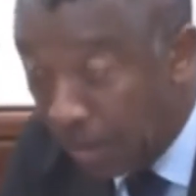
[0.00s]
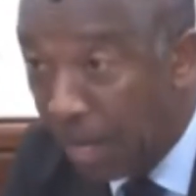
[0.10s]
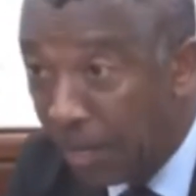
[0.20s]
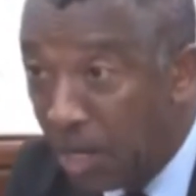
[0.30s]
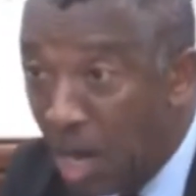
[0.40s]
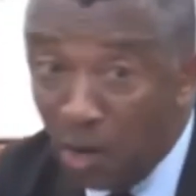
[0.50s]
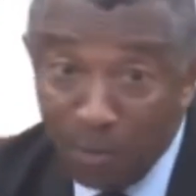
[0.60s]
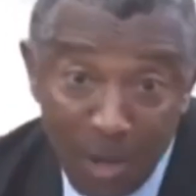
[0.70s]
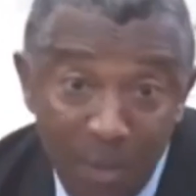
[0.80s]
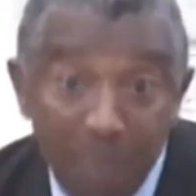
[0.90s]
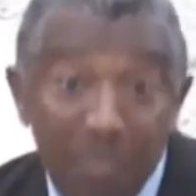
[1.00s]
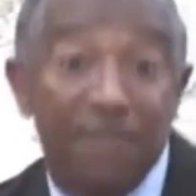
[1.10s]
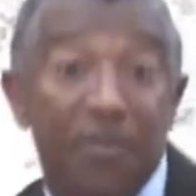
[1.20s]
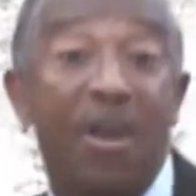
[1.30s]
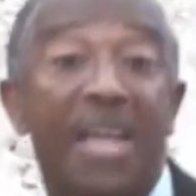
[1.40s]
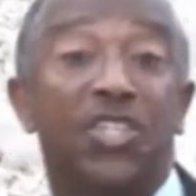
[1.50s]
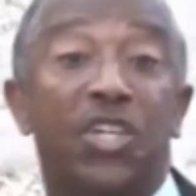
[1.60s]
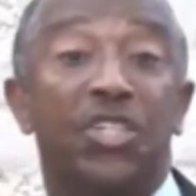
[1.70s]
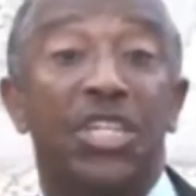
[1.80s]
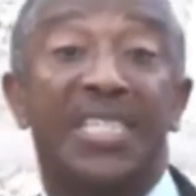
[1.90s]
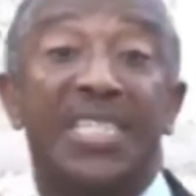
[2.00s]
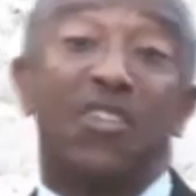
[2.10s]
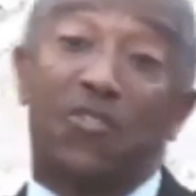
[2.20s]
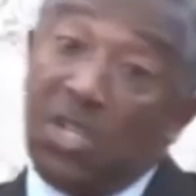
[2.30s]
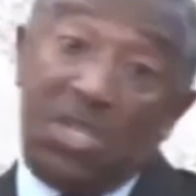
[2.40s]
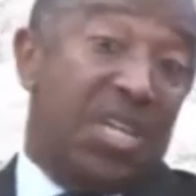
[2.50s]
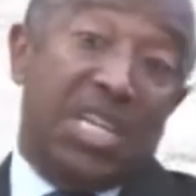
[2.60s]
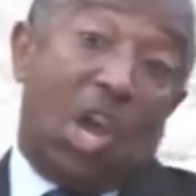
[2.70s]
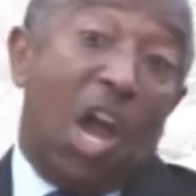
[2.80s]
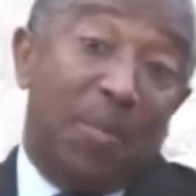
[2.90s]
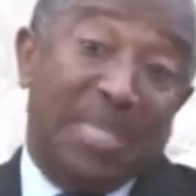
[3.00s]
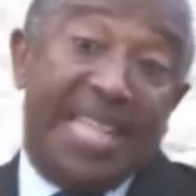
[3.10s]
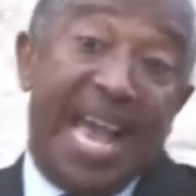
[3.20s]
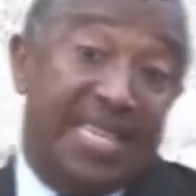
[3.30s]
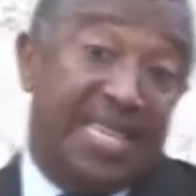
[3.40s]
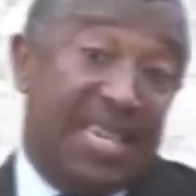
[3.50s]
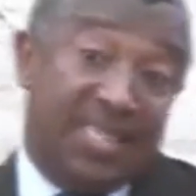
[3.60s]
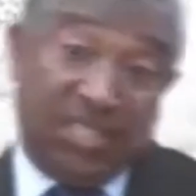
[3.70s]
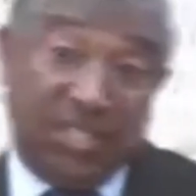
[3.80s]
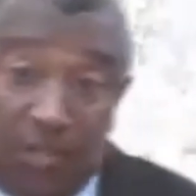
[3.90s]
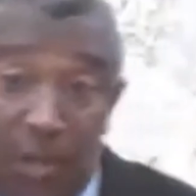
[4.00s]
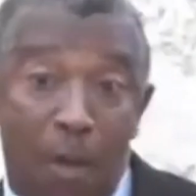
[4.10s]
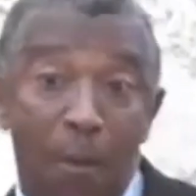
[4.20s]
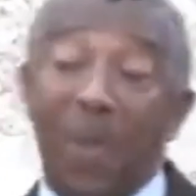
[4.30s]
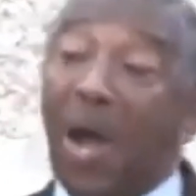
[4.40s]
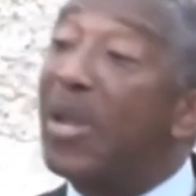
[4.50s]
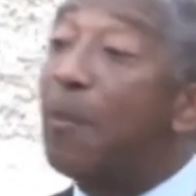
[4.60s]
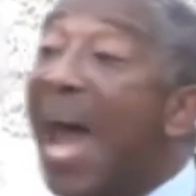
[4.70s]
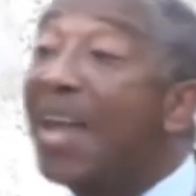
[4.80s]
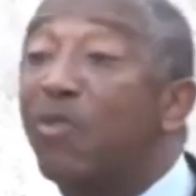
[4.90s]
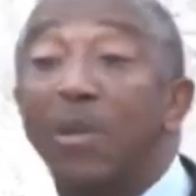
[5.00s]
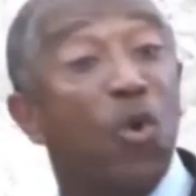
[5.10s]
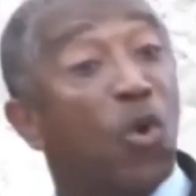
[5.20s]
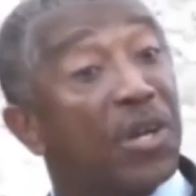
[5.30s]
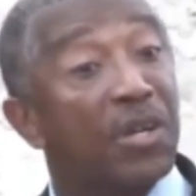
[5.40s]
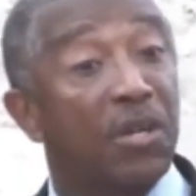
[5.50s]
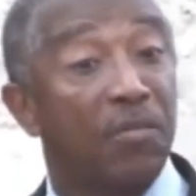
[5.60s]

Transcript: And the honorable member for Christchurch East Central, good economist that he is, but with a bad report,